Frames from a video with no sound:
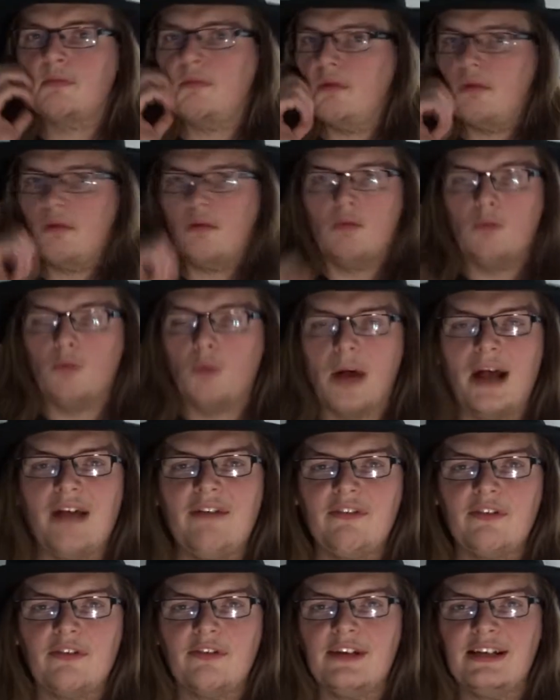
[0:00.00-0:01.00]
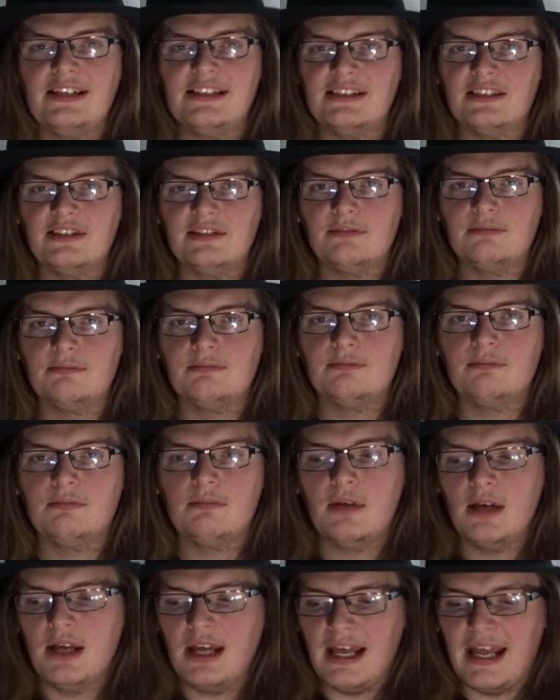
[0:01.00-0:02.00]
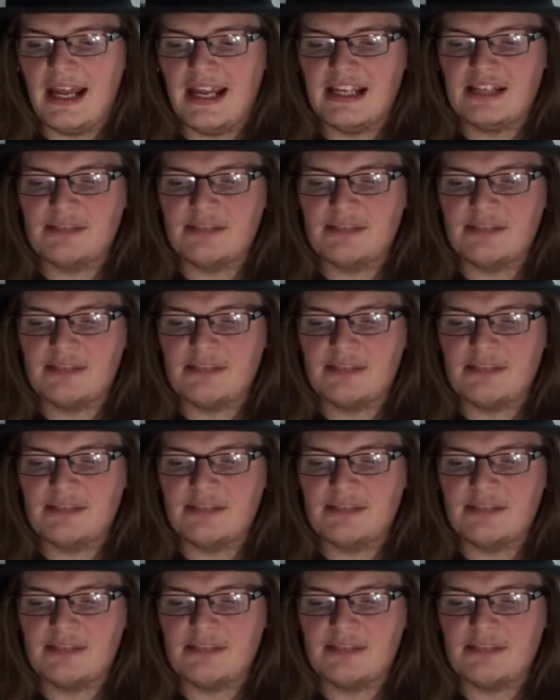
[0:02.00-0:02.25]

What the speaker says: For whatever reason, it